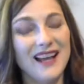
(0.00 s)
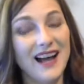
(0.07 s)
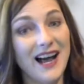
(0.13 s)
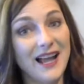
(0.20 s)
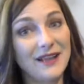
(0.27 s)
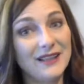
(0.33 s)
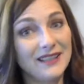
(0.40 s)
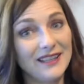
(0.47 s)

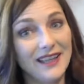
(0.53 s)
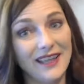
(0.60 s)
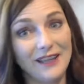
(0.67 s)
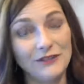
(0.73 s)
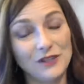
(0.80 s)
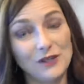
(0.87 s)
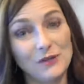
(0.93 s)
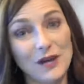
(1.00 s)

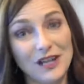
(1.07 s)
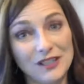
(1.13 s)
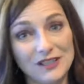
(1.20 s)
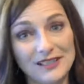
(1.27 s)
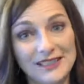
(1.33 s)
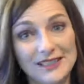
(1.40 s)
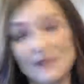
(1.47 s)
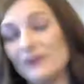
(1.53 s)
If you're watching
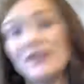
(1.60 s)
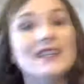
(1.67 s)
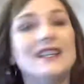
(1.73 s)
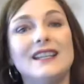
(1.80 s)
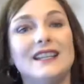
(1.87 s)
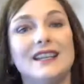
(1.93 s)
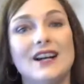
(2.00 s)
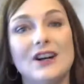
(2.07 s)
this
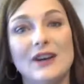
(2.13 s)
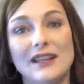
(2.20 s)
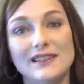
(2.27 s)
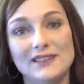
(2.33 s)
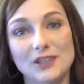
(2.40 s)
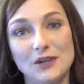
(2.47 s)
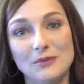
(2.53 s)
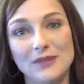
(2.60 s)
video,
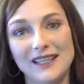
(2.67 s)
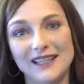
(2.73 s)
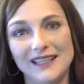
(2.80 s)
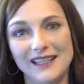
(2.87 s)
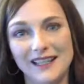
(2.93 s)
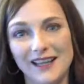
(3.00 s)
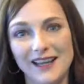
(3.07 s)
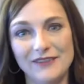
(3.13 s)
so
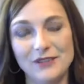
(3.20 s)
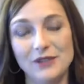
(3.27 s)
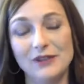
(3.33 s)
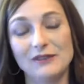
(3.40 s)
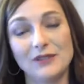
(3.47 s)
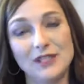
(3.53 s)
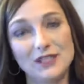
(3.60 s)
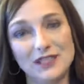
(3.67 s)
many of you
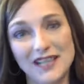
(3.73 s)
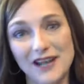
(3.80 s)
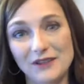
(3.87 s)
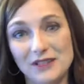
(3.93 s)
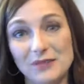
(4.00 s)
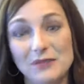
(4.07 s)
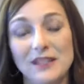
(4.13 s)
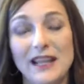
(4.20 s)
have reached out
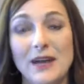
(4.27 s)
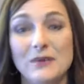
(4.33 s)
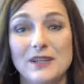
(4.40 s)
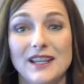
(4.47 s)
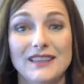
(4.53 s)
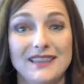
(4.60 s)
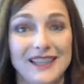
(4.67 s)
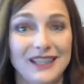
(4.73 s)
to me, and I want
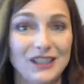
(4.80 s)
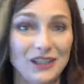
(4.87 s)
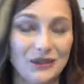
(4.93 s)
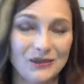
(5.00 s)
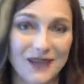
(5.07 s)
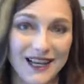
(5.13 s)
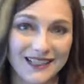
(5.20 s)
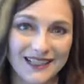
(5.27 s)
to thank you
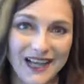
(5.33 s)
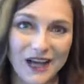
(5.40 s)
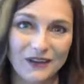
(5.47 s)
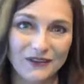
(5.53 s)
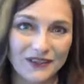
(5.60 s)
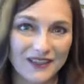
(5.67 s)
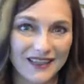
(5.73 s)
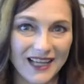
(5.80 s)
right now
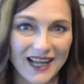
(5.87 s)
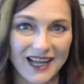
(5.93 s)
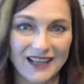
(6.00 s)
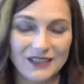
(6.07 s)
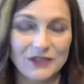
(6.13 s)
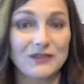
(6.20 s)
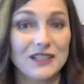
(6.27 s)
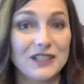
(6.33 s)
for that.
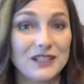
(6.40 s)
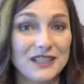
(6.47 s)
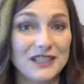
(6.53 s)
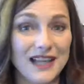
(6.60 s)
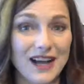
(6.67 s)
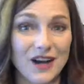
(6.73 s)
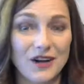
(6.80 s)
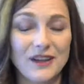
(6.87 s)
You've reached
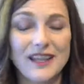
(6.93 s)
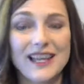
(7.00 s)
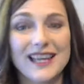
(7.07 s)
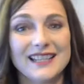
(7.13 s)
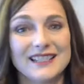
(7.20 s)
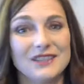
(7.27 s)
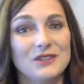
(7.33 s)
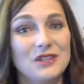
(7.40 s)
out
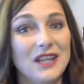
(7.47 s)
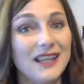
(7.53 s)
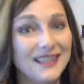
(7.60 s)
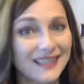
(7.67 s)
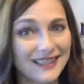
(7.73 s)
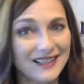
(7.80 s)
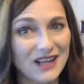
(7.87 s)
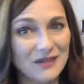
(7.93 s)
to check
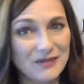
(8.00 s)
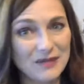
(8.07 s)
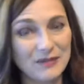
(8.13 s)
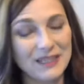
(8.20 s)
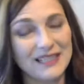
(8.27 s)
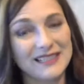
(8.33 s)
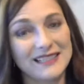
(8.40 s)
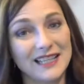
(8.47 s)
in on me
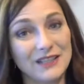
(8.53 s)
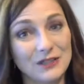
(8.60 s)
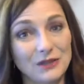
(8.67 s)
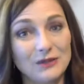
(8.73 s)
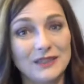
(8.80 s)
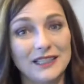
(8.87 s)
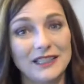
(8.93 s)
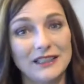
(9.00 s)
because I
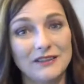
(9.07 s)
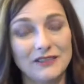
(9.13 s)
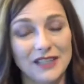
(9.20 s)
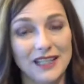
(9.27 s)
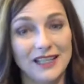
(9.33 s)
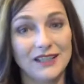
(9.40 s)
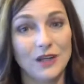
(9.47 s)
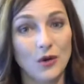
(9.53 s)
do live
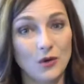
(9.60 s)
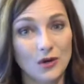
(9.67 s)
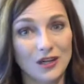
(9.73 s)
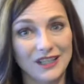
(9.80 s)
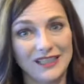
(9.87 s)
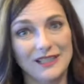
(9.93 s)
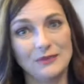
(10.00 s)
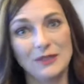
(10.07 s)
in
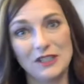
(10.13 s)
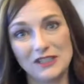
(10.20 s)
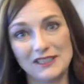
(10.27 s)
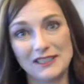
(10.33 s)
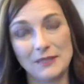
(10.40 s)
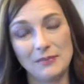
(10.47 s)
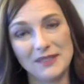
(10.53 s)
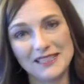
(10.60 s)
Oregon, which is
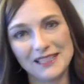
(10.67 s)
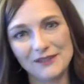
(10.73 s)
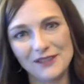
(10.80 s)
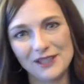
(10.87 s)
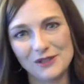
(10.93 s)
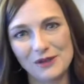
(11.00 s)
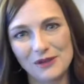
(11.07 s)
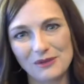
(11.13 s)
the Pacific
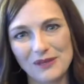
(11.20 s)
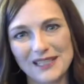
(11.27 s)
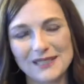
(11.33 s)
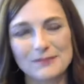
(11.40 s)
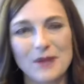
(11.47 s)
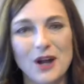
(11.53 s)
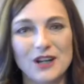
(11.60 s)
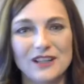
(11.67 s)

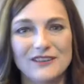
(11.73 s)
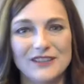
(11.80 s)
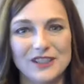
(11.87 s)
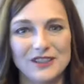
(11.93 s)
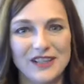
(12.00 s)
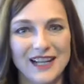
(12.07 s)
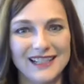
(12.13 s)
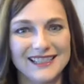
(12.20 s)
Northwest part of the
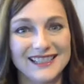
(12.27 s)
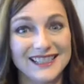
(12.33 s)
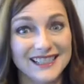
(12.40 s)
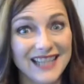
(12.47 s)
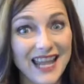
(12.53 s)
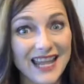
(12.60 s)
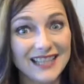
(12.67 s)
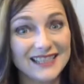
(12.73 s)
United
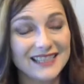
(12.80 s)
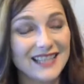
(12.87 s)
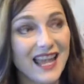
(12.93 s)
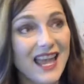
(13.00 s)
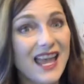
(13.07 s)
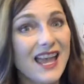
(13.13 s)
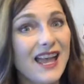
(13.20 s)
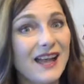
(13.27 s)
States,
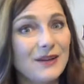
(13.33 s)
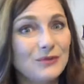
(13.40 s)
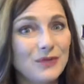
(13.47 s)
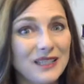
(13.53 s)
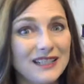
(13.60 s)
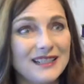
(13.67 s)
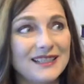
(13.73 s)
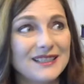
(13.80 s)
and
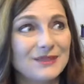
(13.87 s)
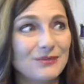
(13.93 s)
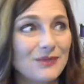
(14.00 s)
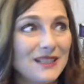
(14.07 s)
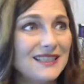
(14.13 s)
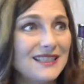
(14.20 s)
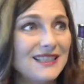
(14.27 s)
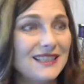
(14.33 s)
we just
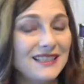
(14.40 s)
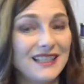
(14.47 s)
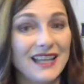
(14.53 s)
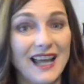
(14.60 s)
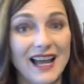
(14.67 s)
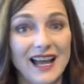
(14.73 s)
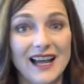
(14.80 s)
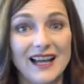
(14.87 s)
recently
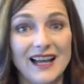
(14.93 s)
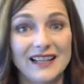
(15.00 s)
had